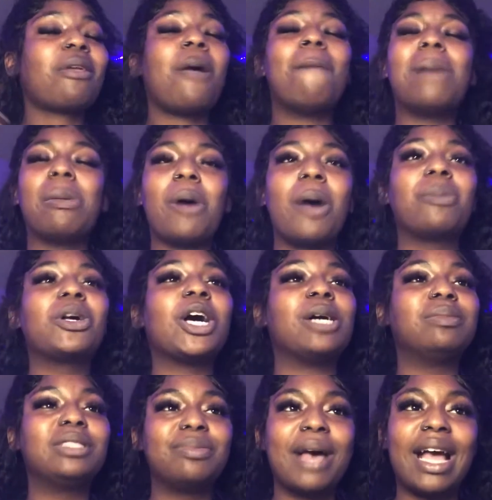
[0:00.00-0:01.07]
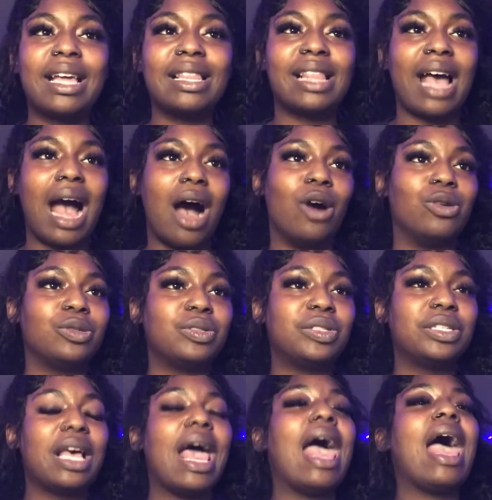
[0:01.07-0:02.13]
My mom comes back in the
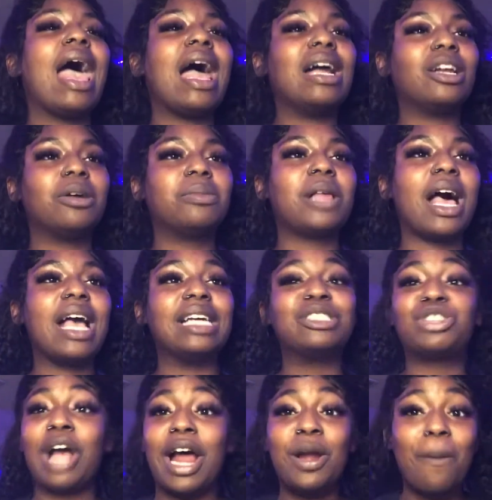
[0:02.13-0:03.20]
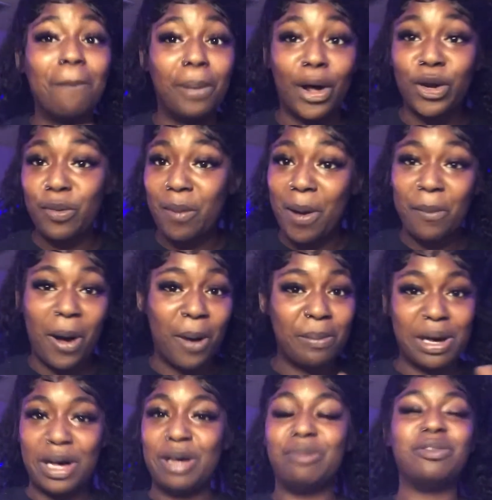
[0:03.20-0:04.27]
house, and I'm like trying to butter my mom
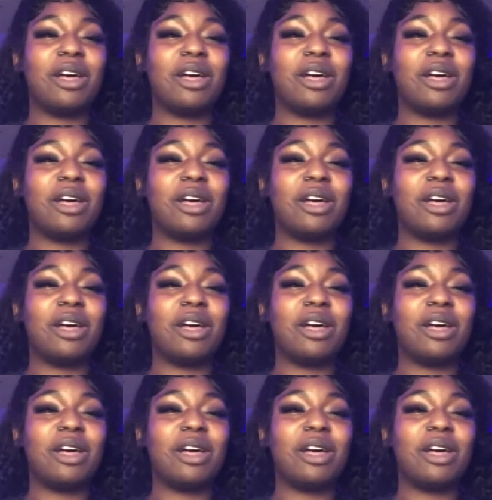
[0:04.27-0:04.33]
up.